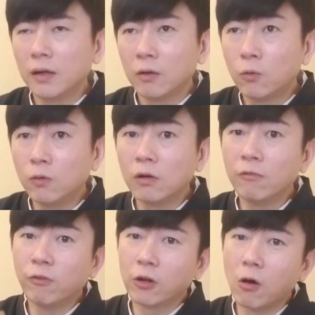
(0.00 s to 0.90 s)
Google
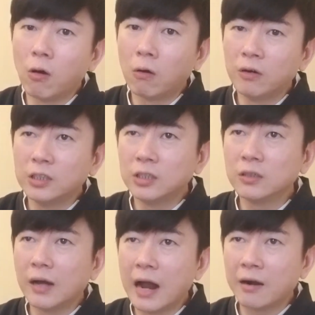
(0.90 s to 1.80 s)
for the
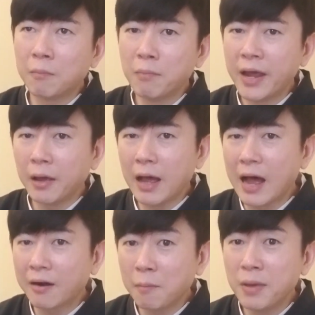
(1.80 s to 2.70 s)
original
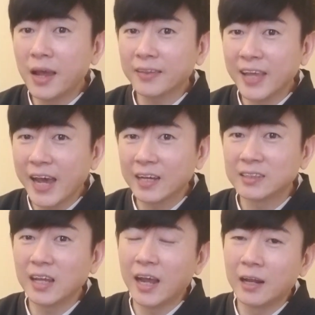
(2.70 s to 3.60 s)
Aramaic
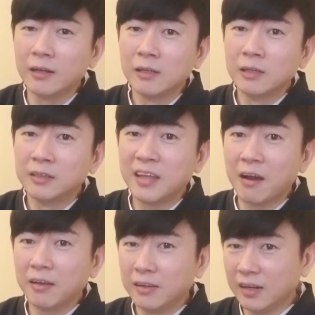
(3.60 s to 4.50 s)
text and the
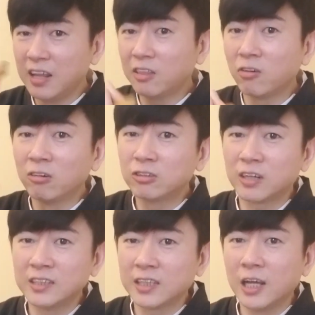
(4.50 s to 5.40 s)
literal
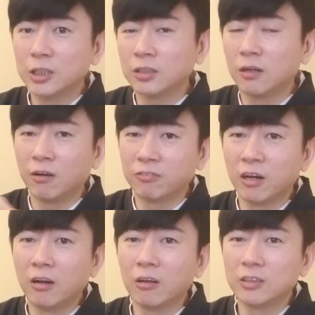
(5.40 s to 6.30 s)
translation of the
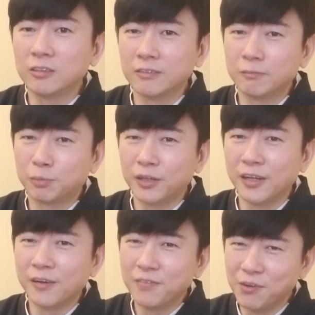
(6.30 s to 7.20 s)
Lord's
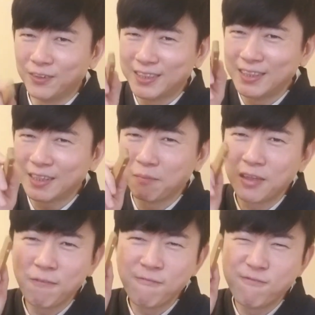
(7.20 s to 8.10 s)
Prayer. You will see
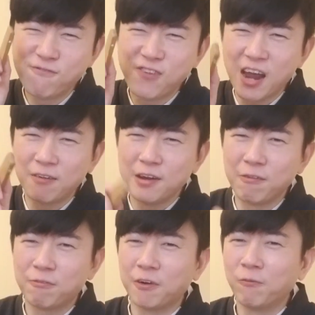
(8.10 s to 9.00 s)
something very
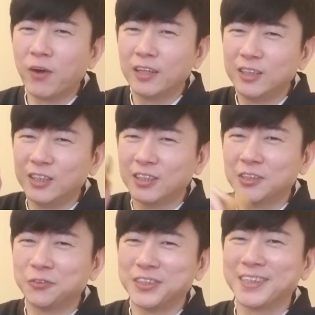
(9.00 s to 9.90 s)
different what
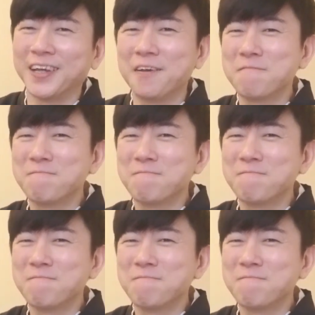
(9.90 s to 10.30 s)
Jesus was saying,